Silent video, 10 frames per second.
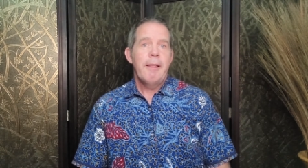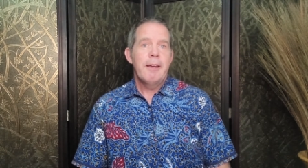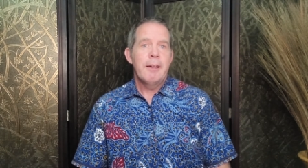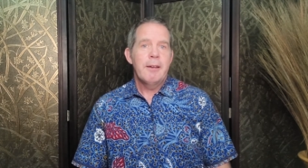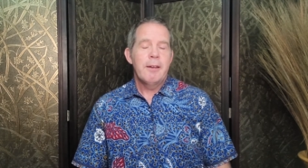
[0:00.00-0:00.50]

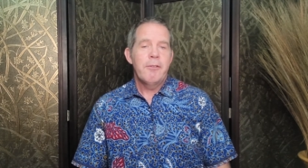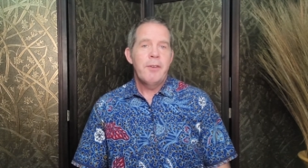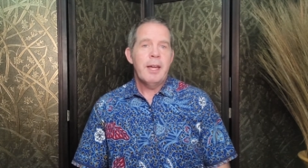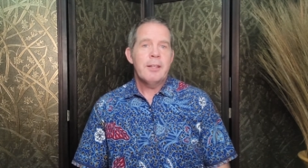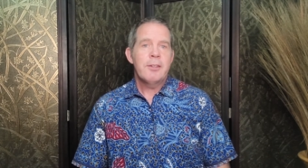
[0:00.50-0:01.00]
uh,
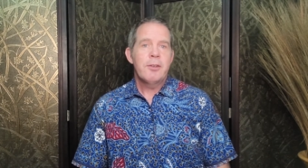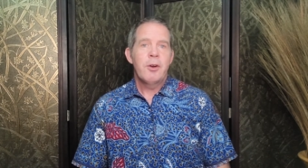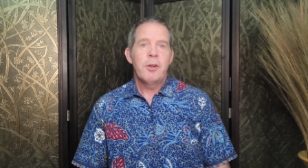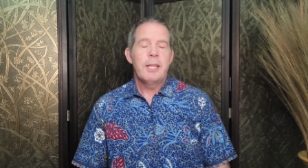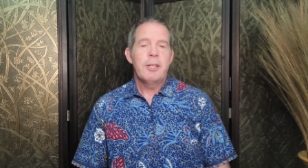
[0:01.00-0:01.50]
affect
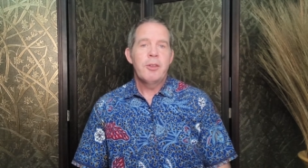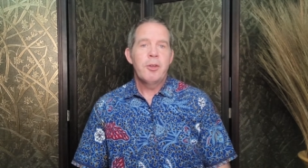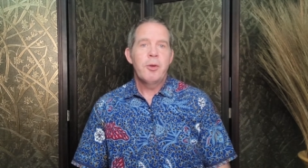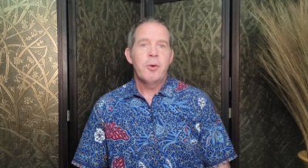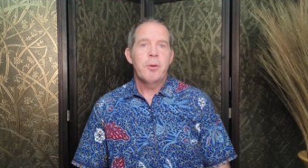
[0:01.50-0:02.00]
or lead
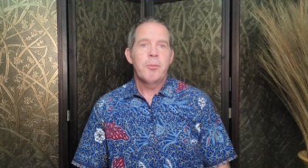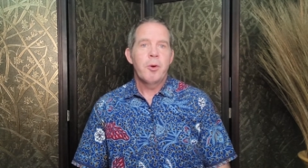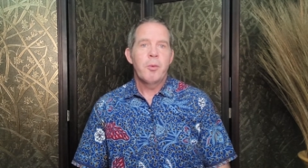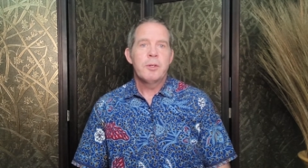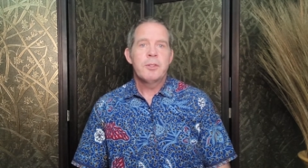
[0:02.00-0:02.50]
to or,
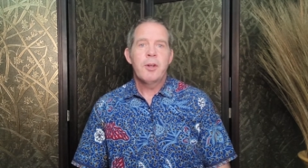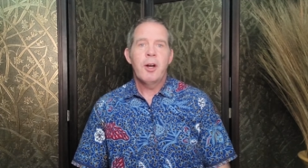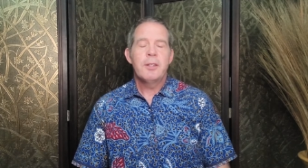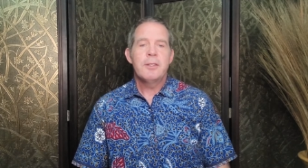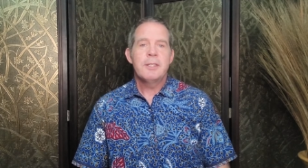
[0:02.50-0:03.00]
or worsen
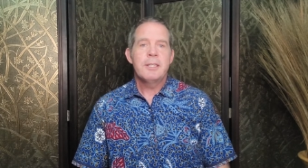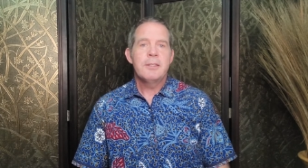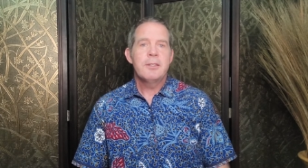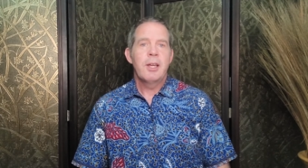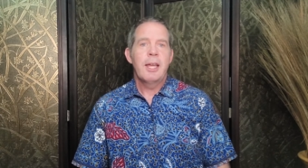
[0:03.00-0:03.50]
heart
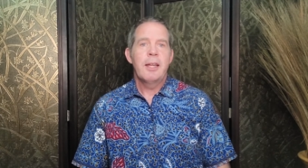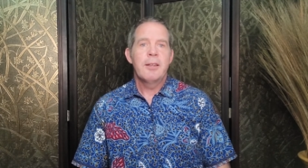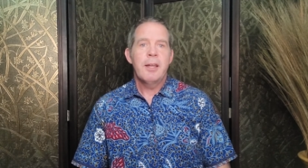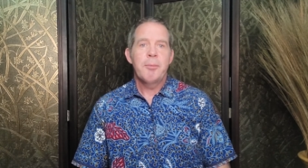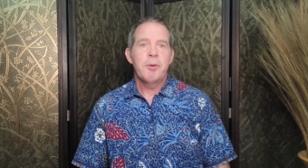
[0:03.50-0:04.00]
disease and
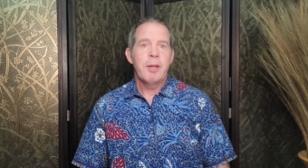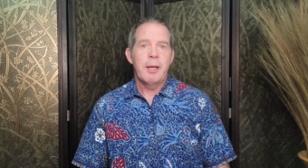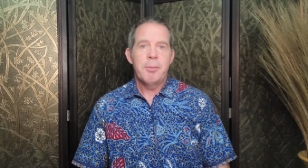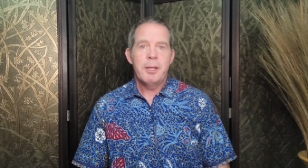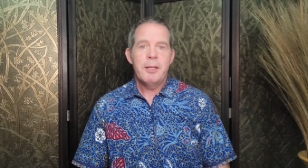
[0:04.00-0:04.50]
type 2
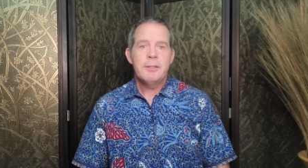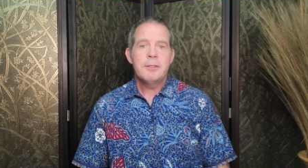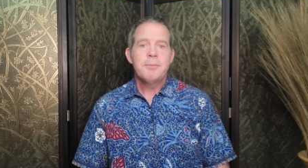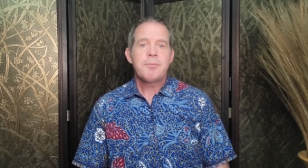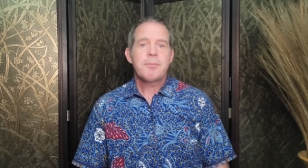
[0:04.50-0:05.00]

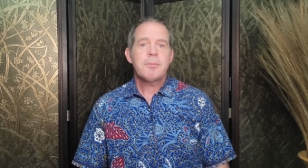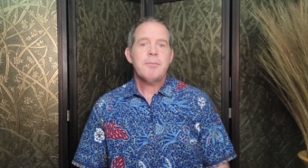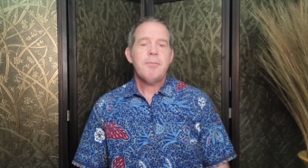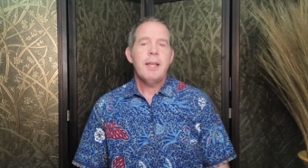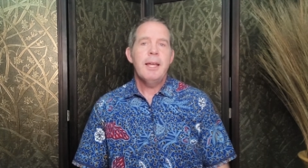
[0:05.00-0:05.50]
diabetes
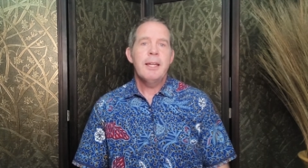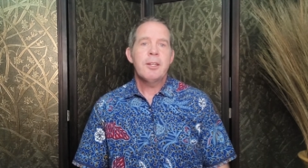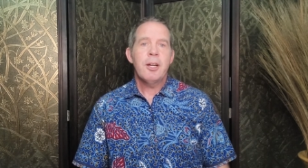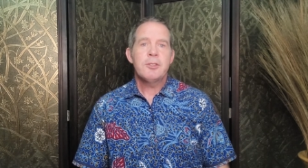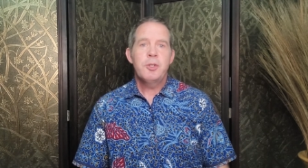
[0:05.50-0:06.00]
and
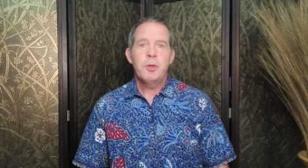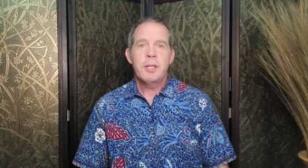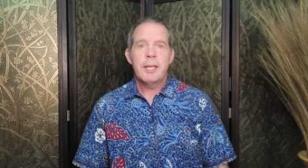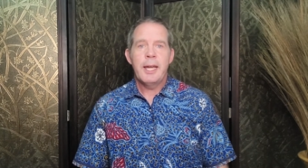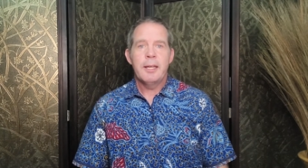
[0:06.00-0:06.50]
cause tooth
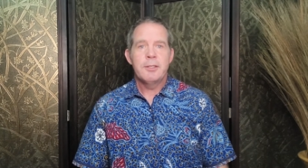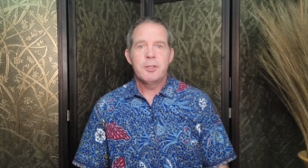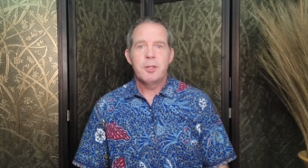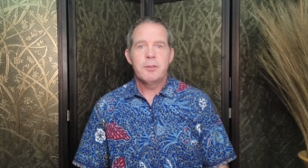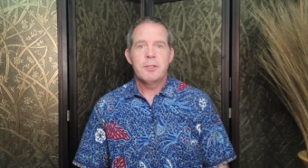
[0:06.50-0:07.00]
decay. As you
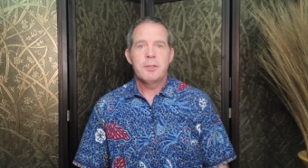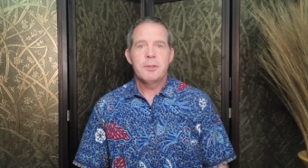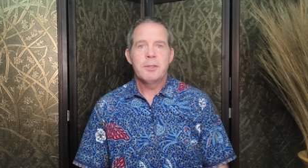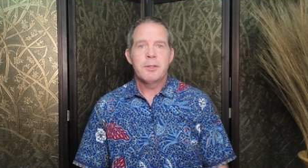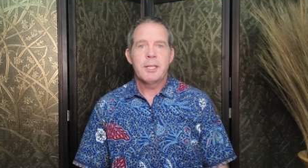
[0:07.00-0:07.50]
know, since you were
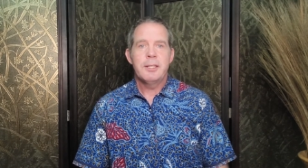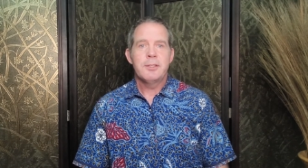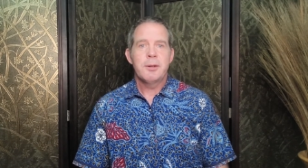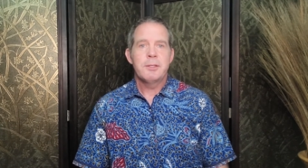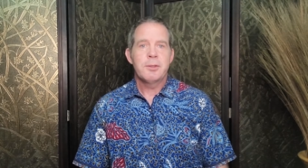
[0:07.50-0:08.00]
a little kid,
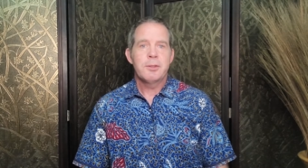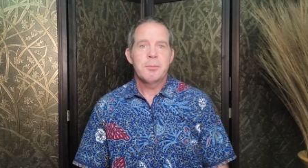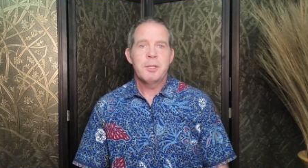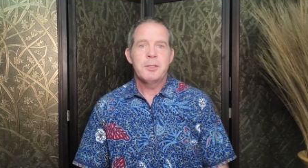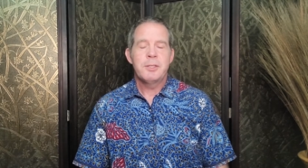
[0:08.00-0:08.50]
you're always told to
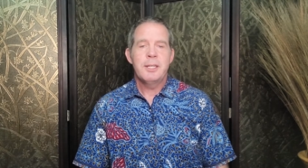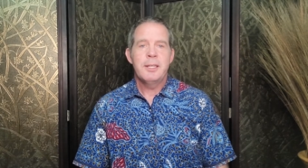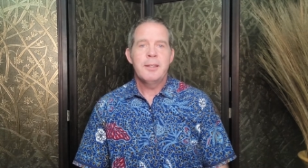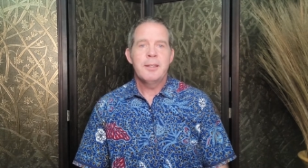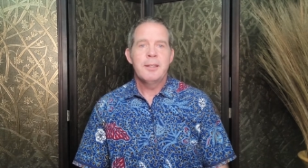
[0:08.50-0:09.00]
brush your
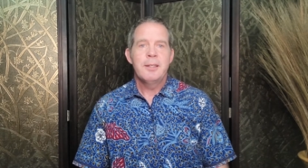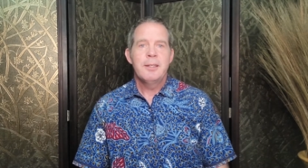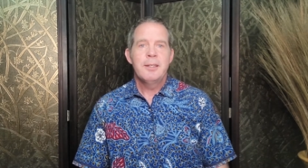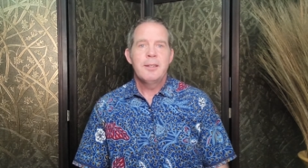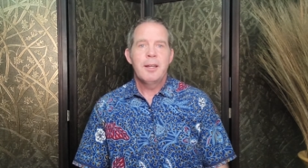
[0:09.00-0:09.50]
teeth and
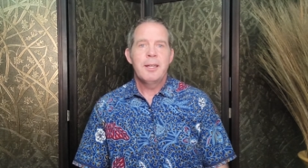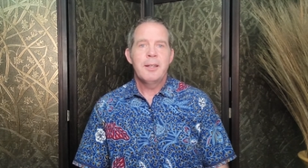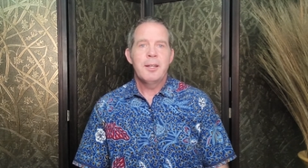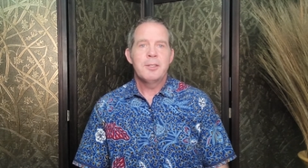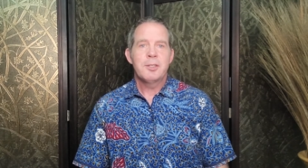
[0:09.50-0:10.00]
not eat a
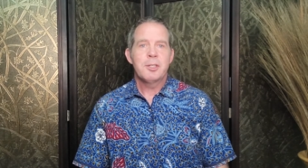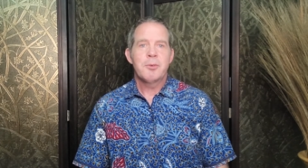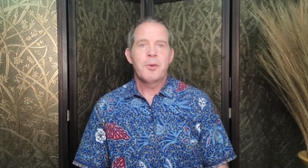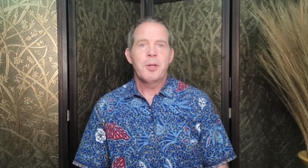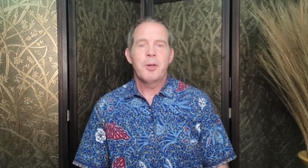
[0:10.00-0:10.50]
lot of sugar
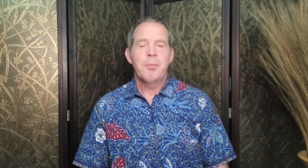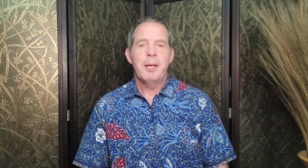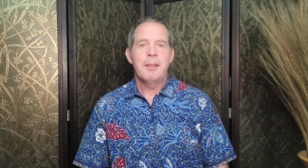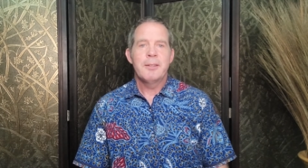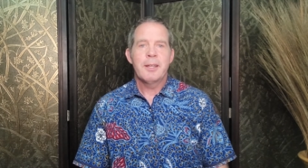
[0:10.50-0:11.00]
before you go to
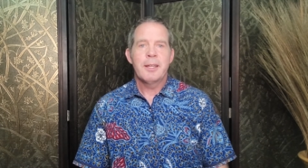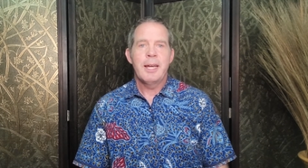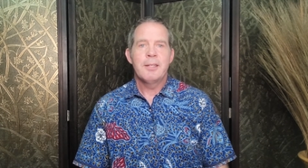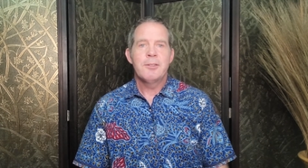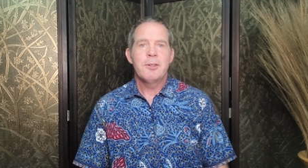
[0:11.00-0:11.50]
bed, things like
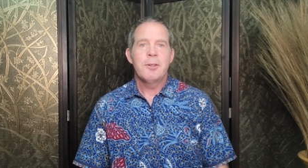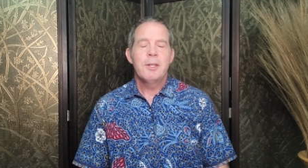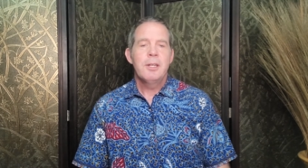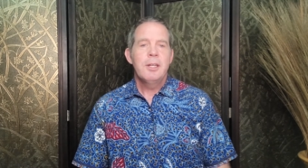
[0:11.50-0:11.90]
that. So